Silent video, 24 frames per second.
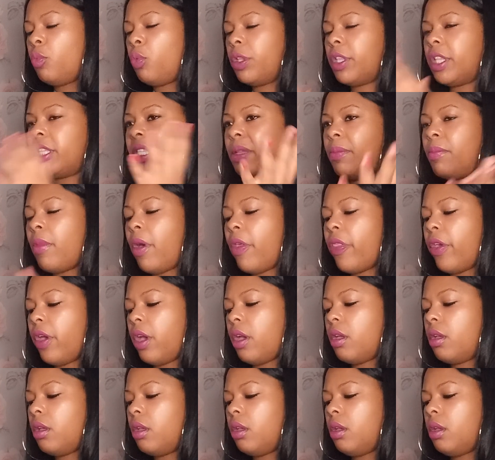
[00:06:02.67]
What does a
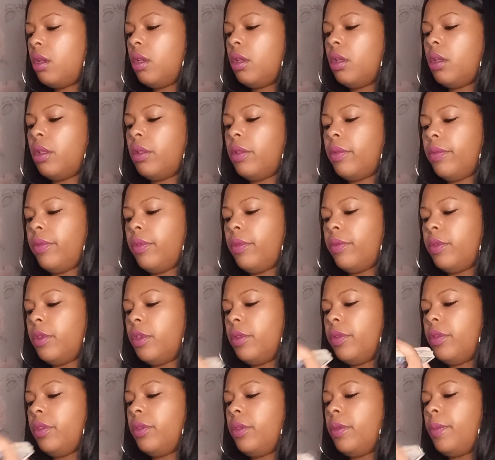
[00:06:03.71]
mother,
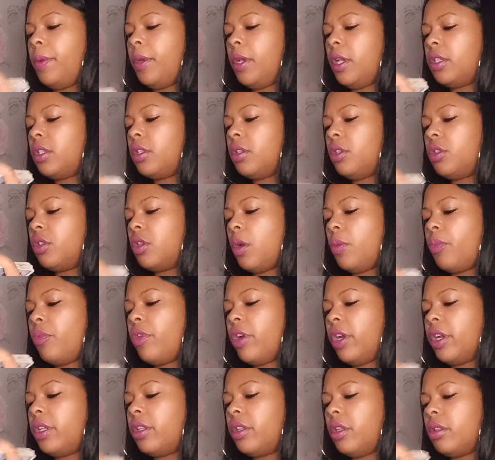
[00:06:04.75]
the person who's got
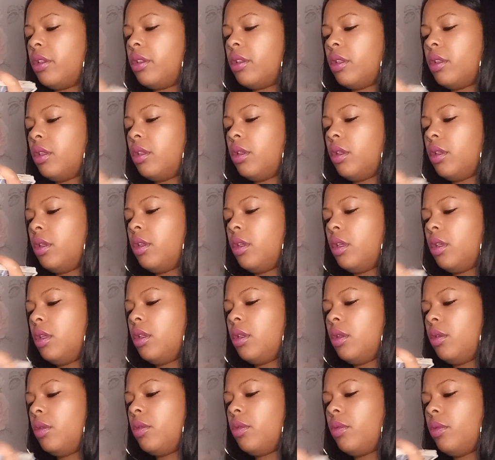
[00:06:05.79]
pregnant,
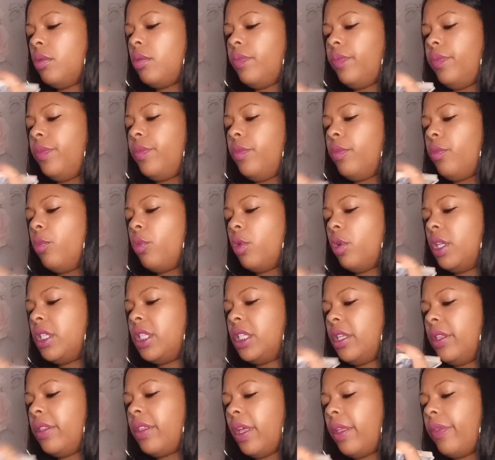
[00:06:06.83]
what
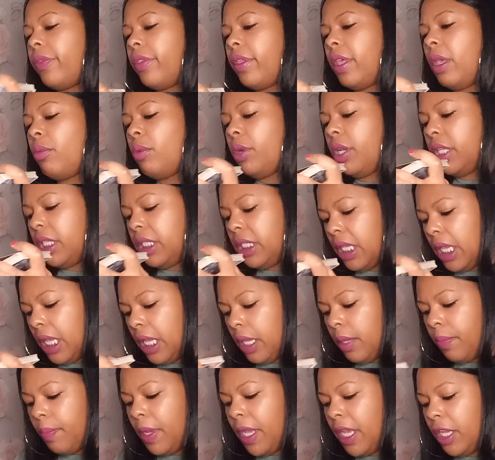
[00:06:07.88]
is it like they want to
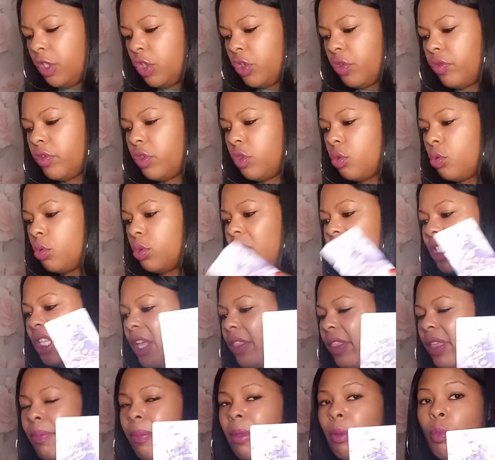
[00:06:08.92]
say? Page of Swords. Yeah,
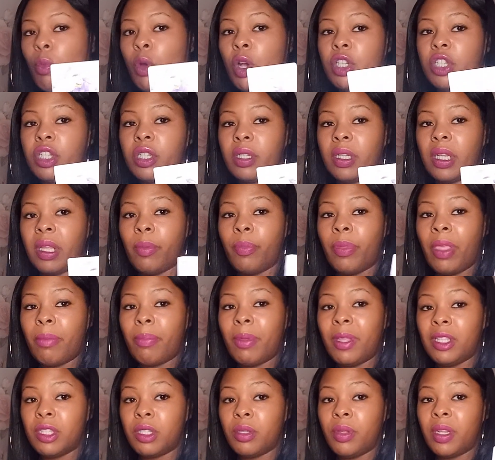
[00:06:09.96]
they've been watching them. They've
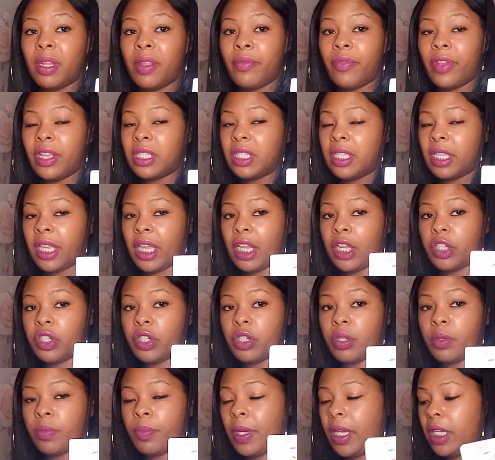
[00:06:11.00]
been doing an
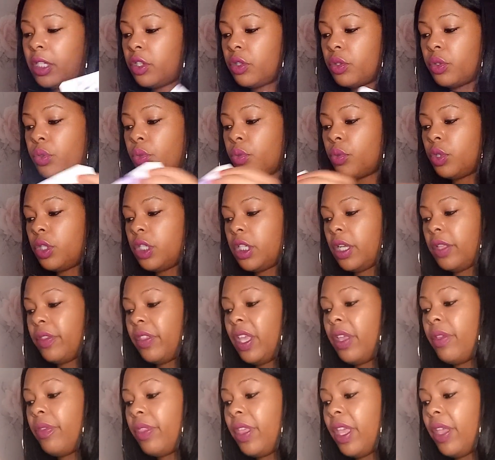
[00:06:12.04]
investigation. Page of Swords. Yeah,
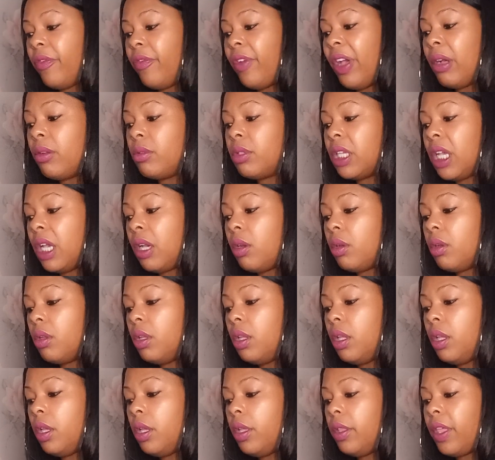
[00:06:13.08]
they found out.
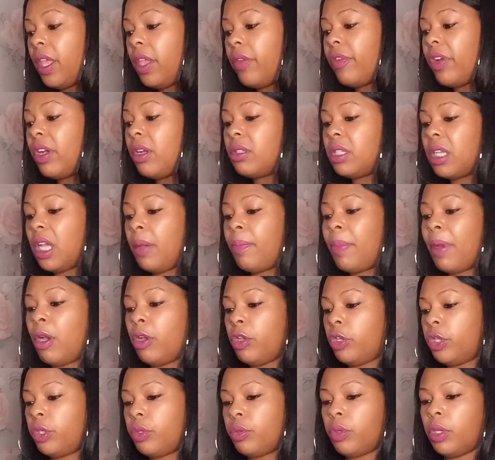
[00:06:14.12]
They found out
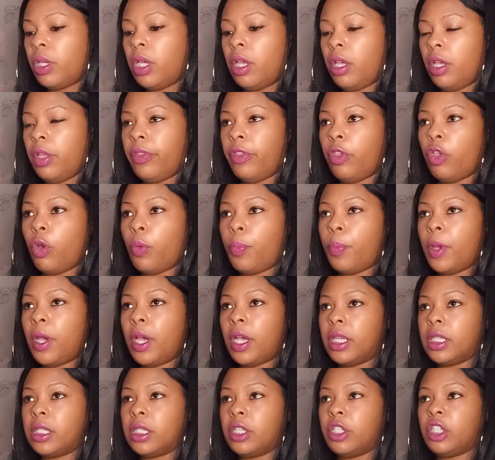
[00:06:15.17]
about you. Your
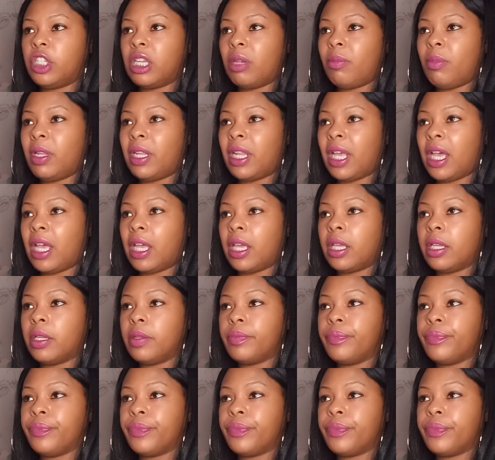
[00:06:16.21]
person, Gemini,